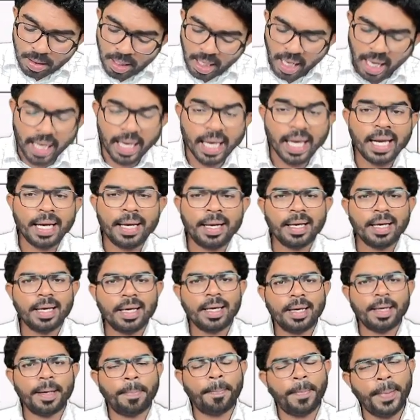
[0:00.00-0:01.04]
Again,
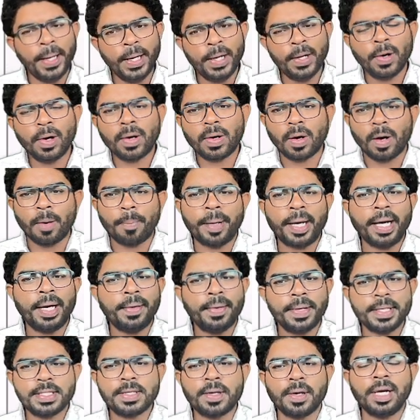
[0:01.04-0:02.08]
pedo or operative
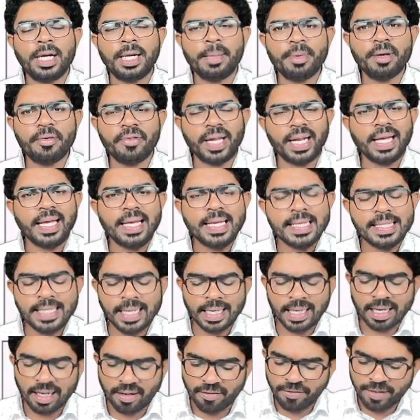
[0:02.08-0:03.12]
is going to be very easy
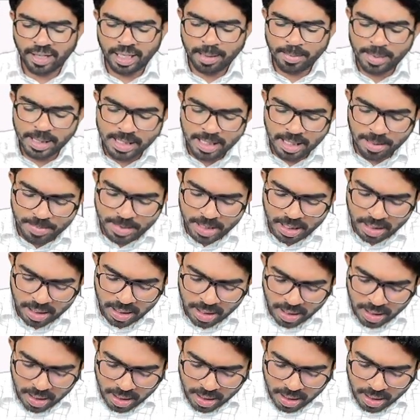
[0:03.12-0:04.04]
and comfortable subject.